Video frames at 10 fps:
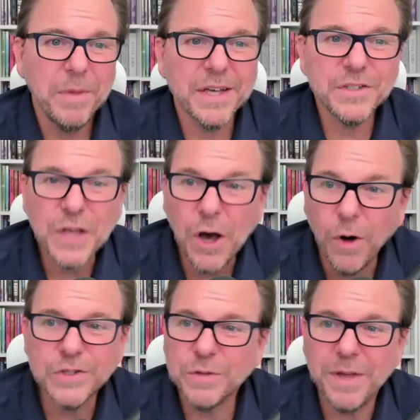Because the
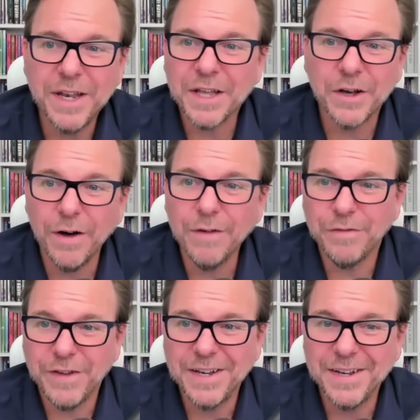ultimate in
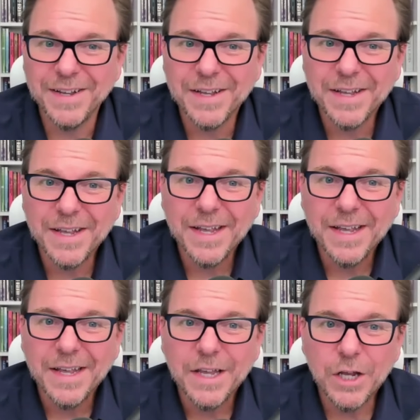golfing,
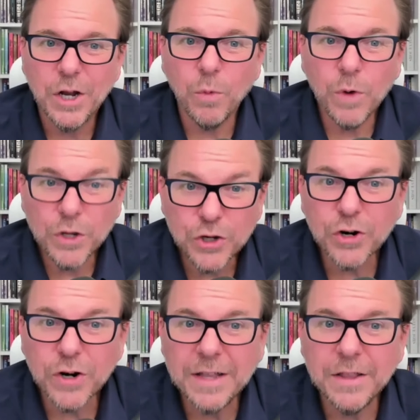you know, when
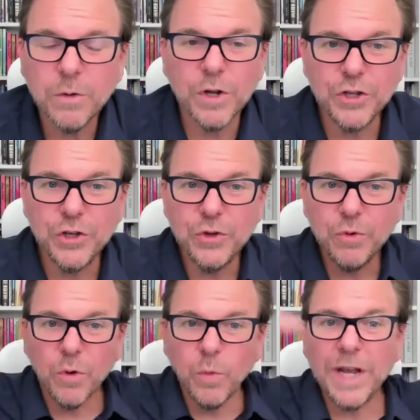
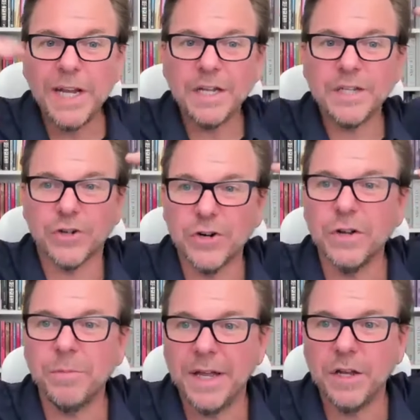you are winning a
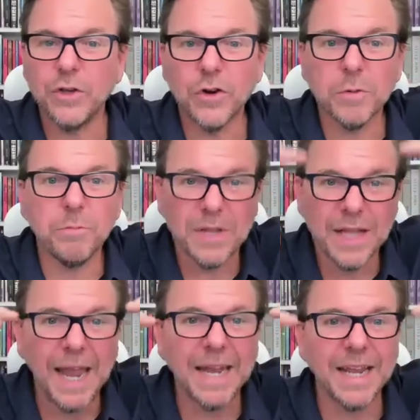tournament, you're
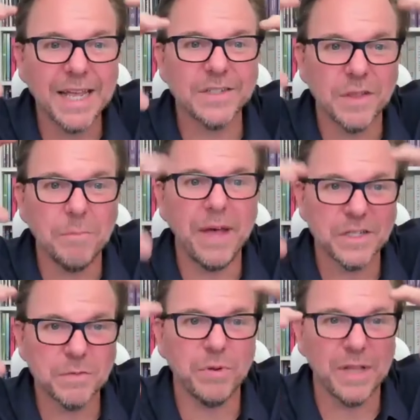playing against the
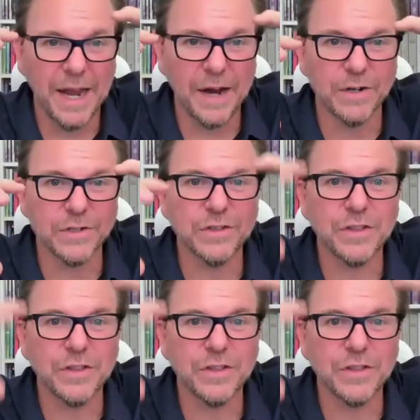best players.